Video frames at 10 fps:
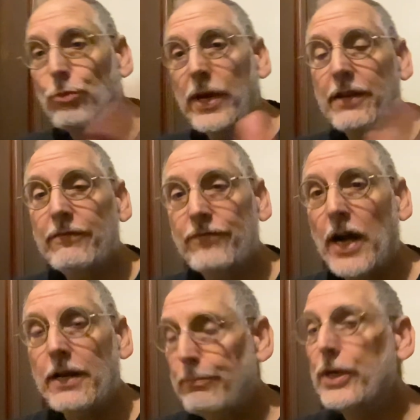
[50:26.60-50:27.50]
we
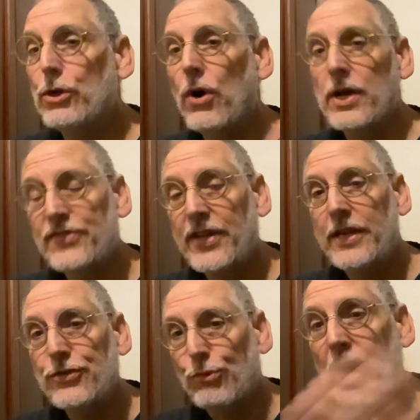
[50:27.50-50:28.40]
fight because it
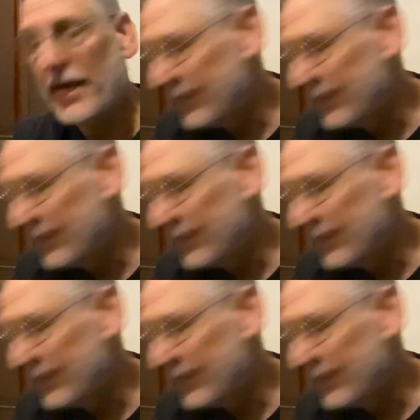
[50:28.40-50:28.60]
is right,